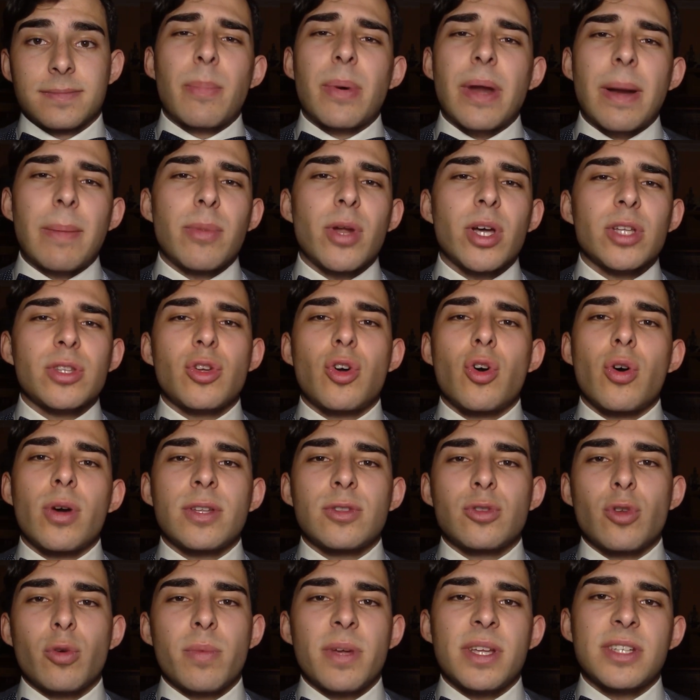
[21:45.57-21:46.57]
But I'm not
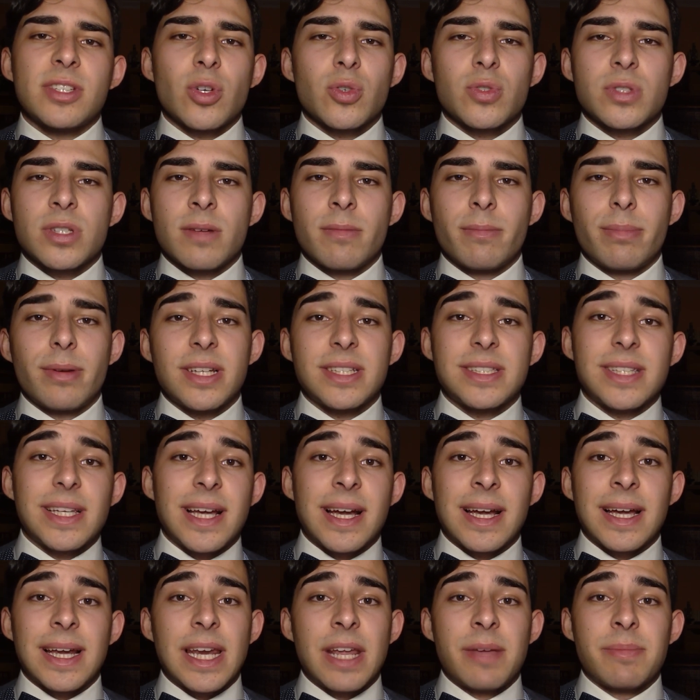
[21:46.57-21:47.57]
going to be so simplistic
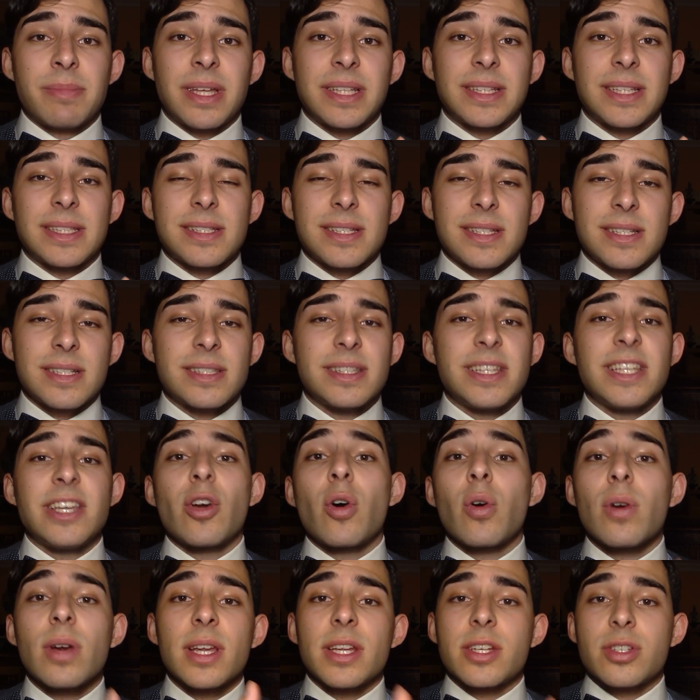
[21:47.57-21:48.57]
and claim that this is the
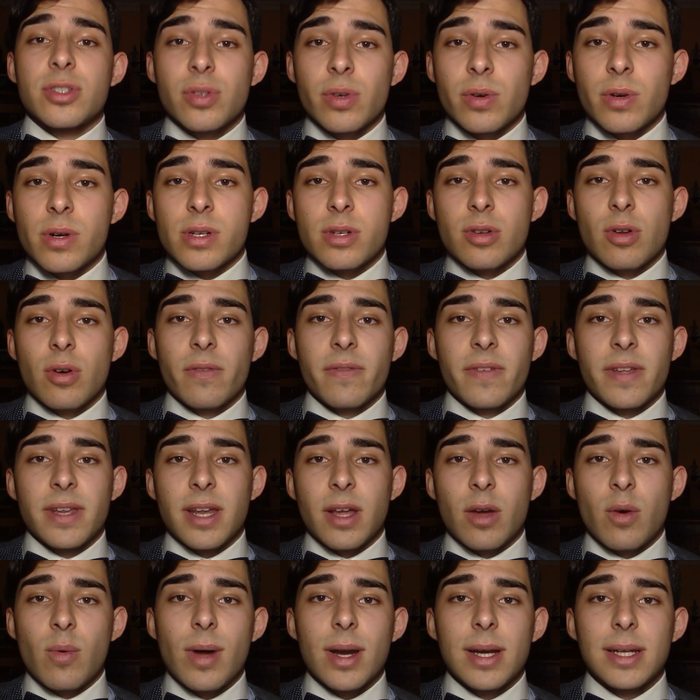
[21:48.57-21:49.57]
only source of
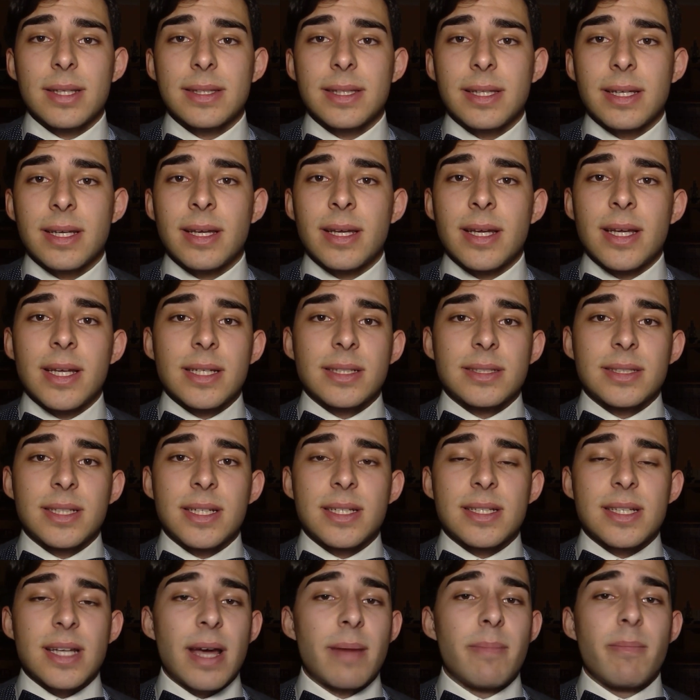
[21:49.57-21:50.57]
inequality,
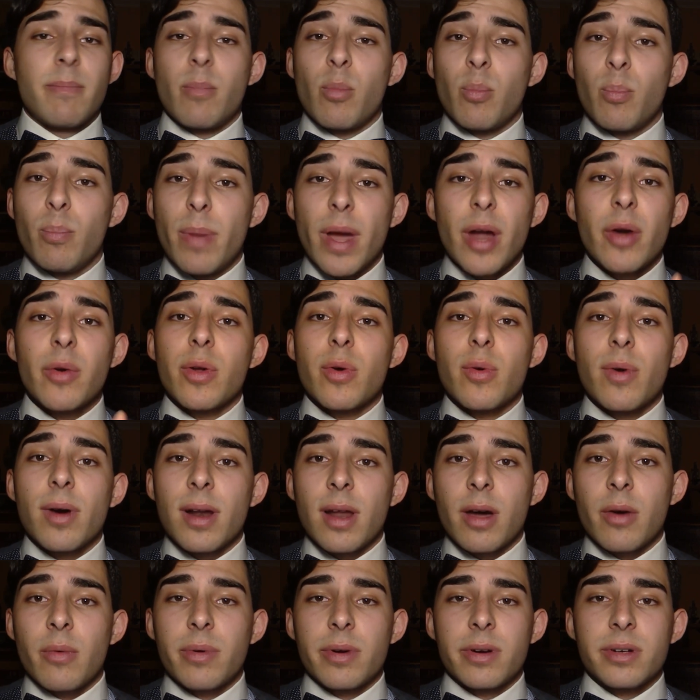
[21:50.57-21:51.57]
since I'm very
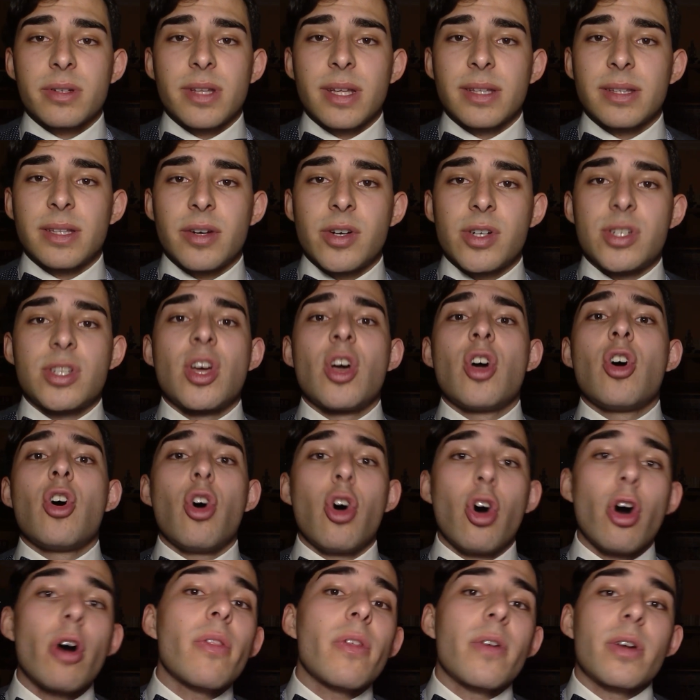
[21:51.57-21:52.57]
well aware that there's
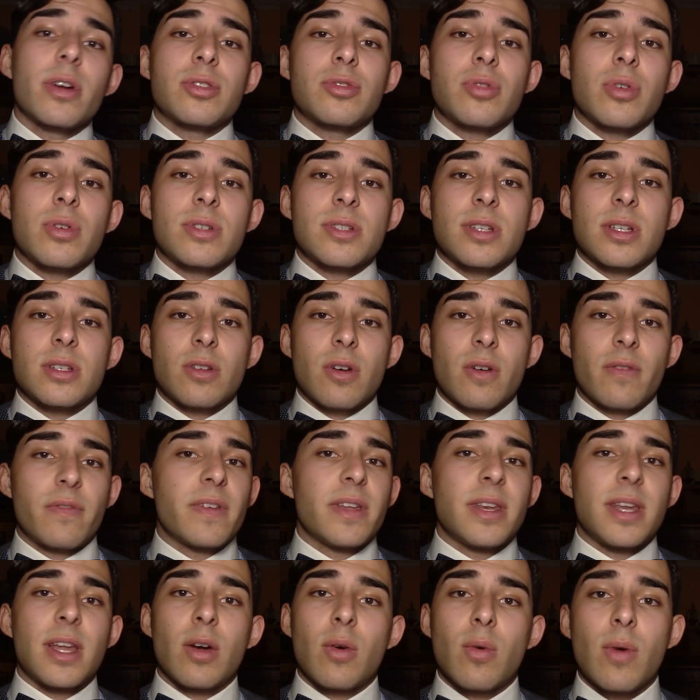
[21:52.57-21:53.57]
other sources of
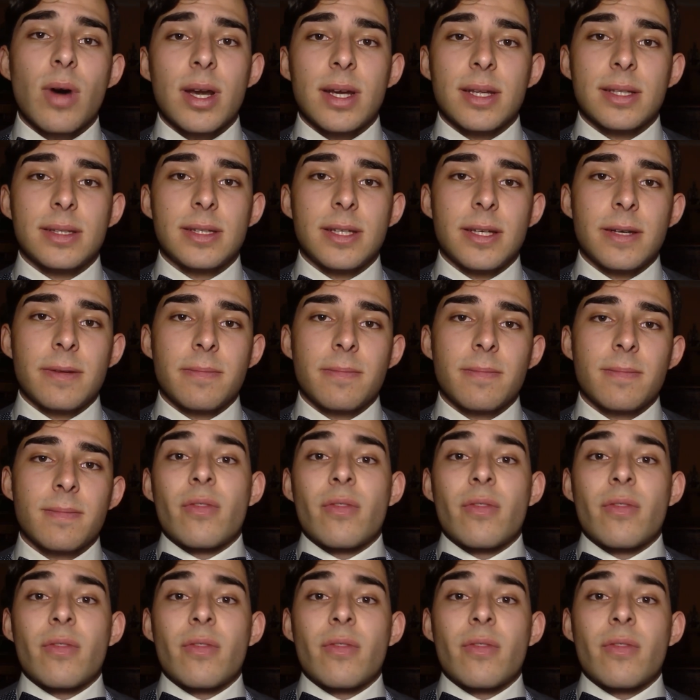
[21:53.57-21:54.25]
inequality.